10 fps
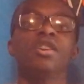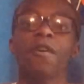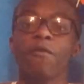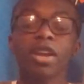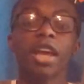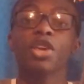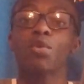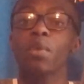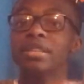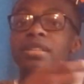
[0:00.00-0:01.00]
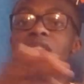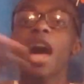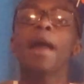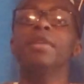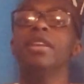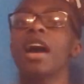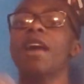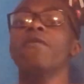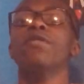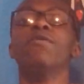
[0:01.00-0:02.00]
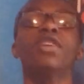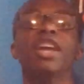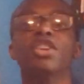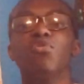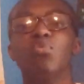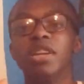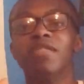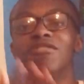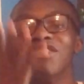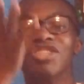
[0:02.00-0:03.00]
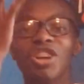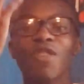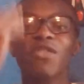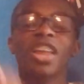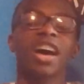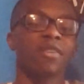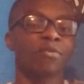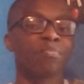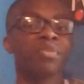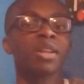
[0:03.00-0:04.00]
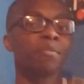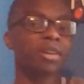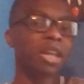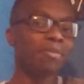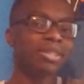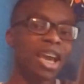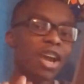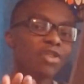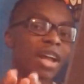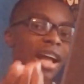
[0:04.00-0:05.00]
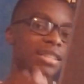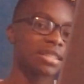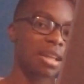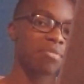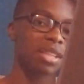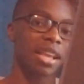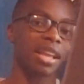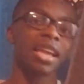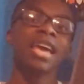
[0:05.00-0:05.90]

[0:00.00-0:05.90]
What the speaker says: You feel like you're wasting time in life. You feel like you wouldn't deserve a life. But let me tell you guys something.